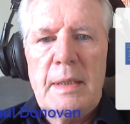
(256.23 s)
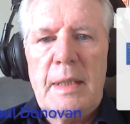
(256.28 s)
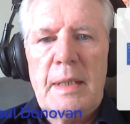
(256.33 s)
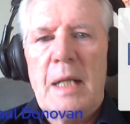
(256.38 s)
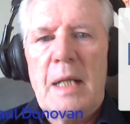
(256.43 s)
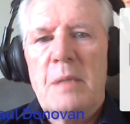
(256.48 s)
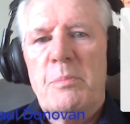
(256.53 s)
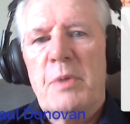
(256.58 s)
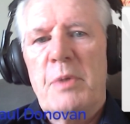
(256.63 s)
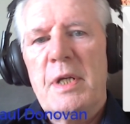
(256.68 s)

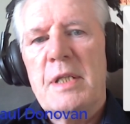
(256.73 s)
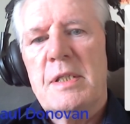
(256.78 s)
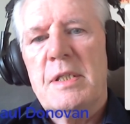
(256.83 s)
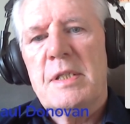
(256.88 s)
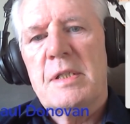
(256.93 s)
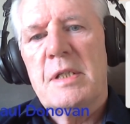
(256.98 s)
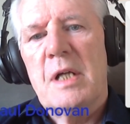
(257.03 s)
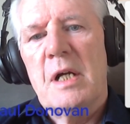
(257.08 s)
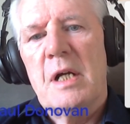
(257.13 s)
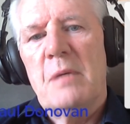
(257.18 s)
Galbraith's
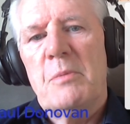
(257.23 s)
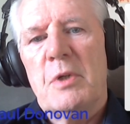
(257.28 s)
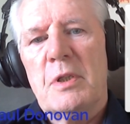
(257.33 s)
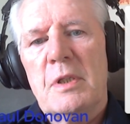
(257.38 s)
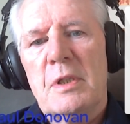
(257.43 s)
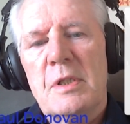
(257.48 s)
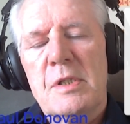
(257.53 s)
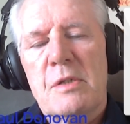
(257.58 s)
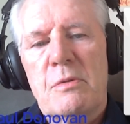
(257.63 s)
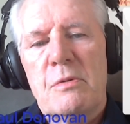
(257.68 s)
STAR
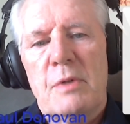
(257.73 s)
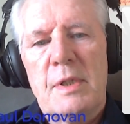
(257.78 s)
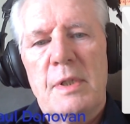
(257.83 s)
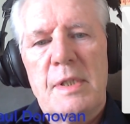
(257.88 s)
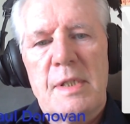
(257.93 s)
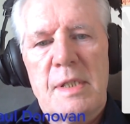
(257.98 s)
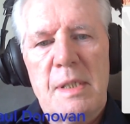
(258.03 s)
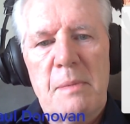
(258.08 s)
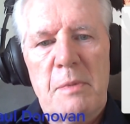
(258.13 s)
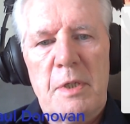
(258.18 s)
model is quite
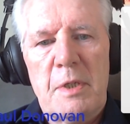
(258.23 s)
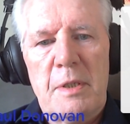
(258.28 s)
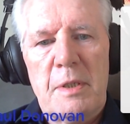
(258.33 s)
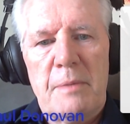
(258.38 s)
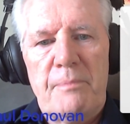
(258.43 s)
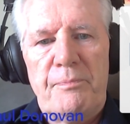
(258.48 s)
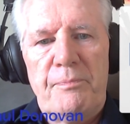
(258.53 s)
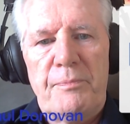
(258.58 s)
similar,